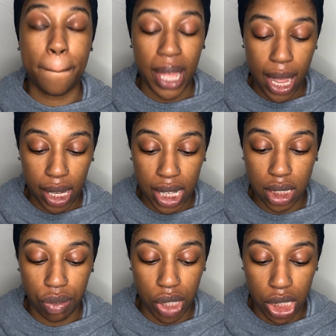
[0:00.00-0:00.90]
I'm back. I
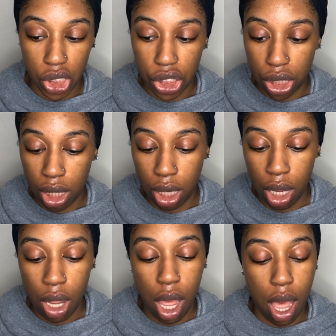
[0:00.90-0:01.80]
just finished
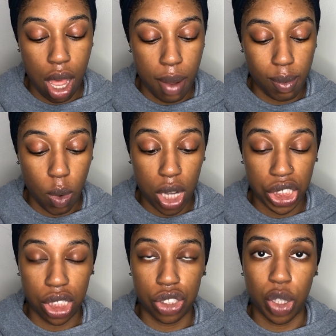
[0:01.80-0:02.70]

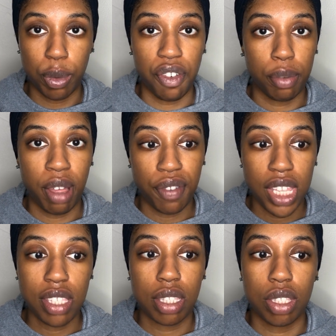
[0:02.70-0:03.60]
washing the soap off of my face.